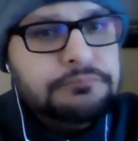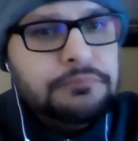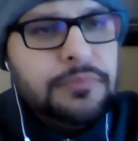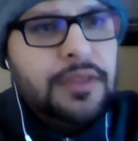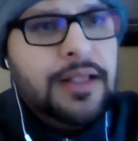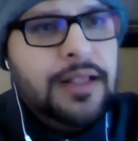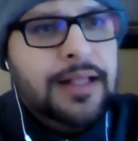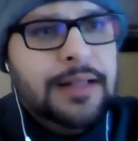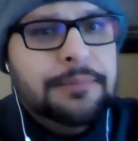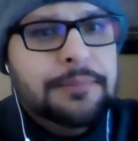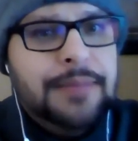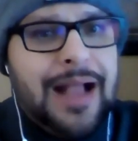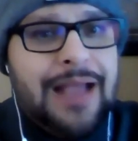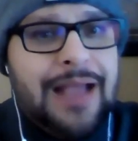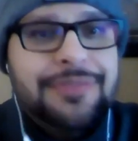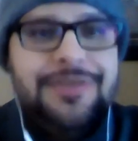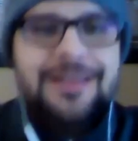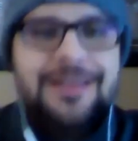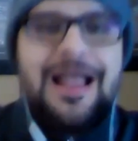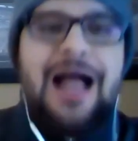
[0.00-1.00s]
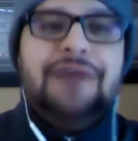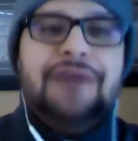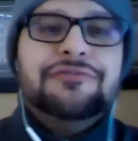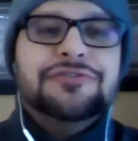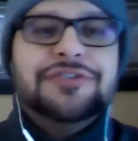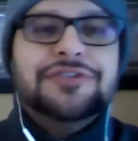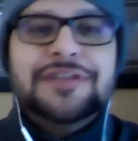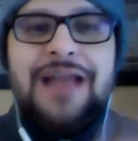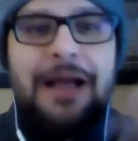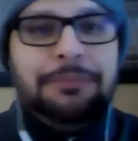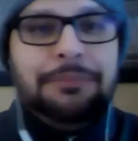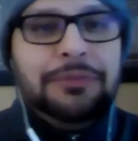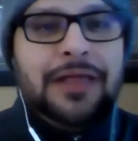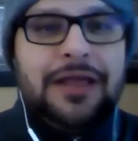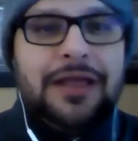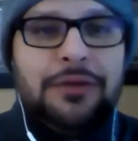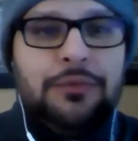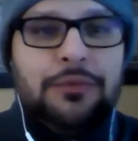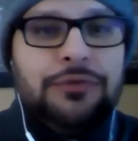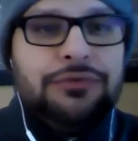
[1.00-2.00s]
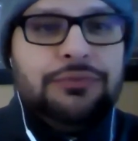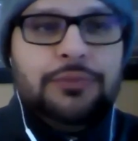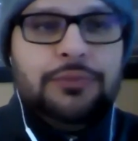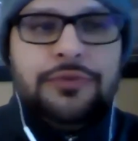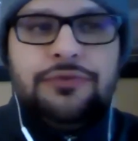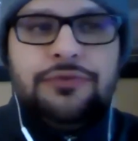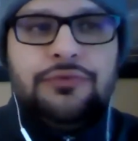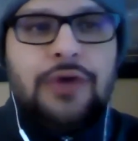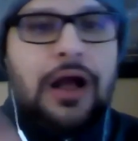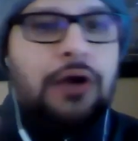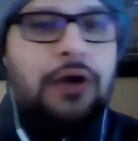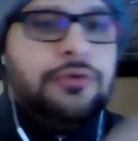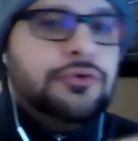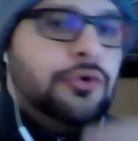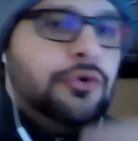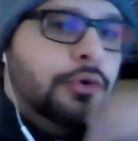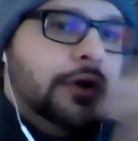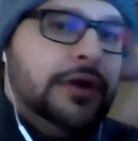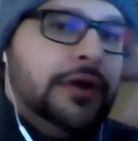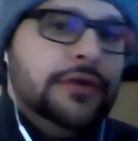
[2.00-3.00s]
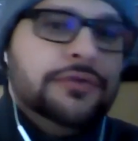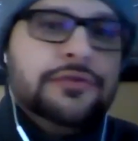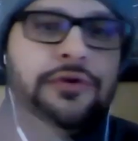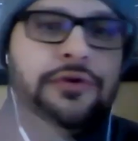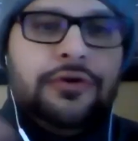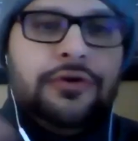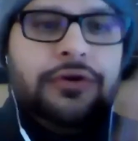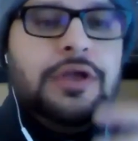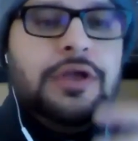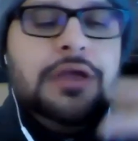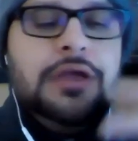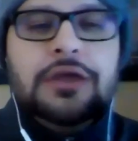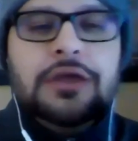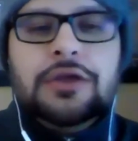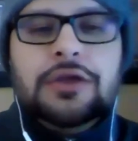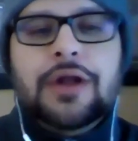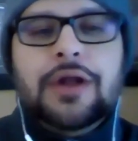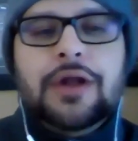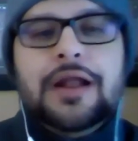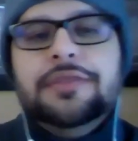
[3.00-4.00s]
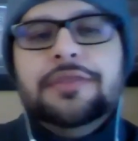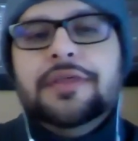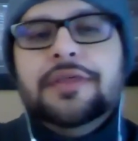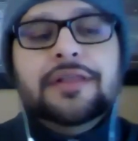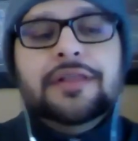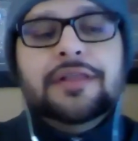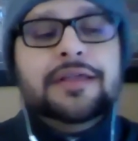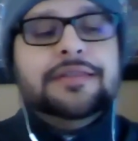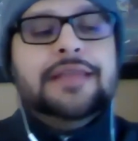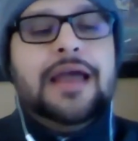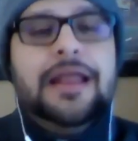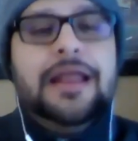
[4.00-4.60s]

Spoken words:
I think obviously not playing with crowd noise or anything like that,